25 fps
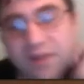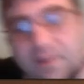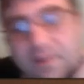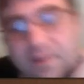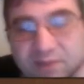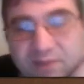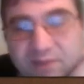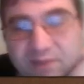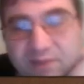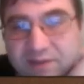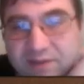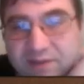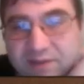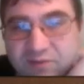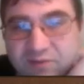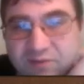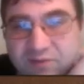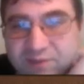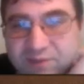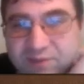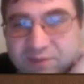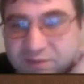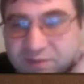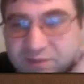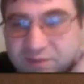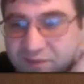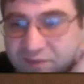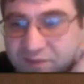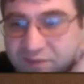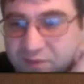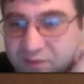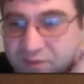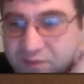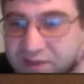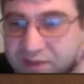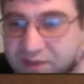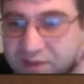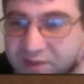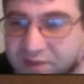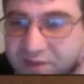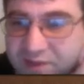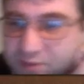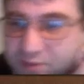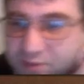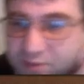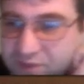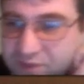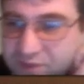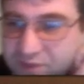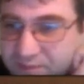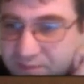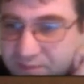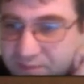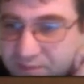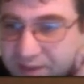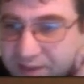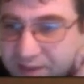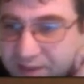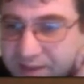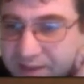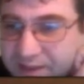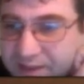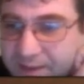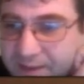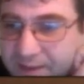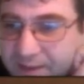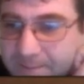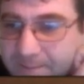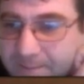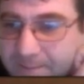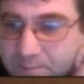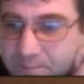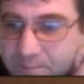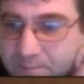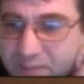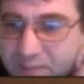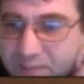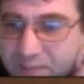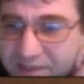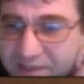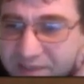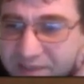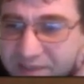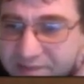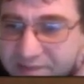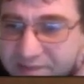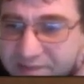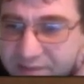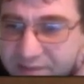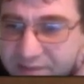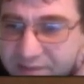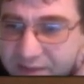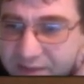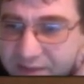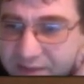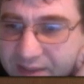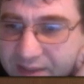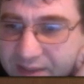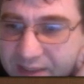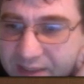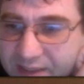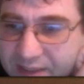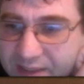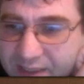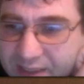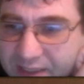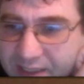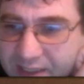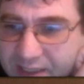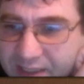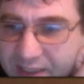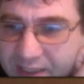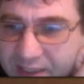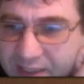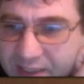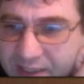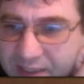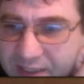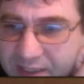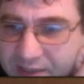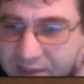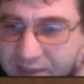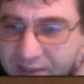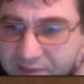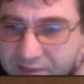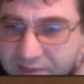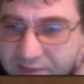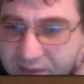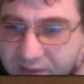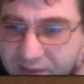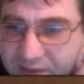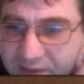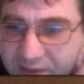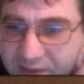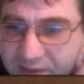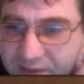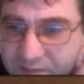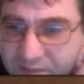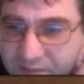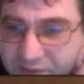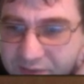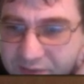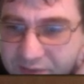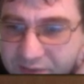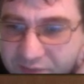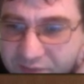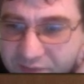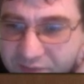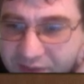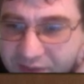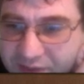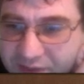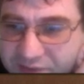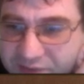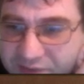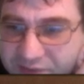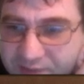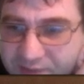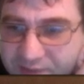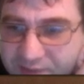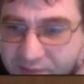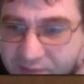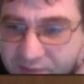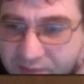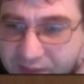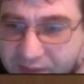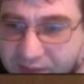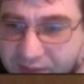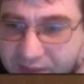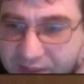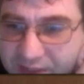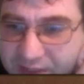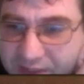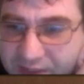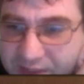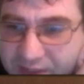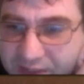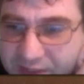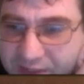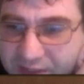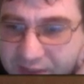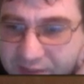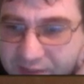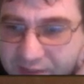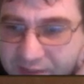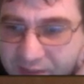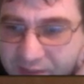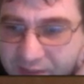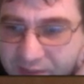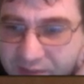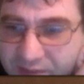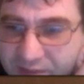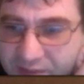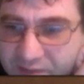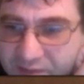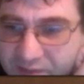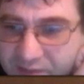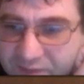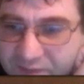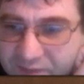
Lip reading: But the move bishop c4 is supposed to be best, and this was actually played in Maklov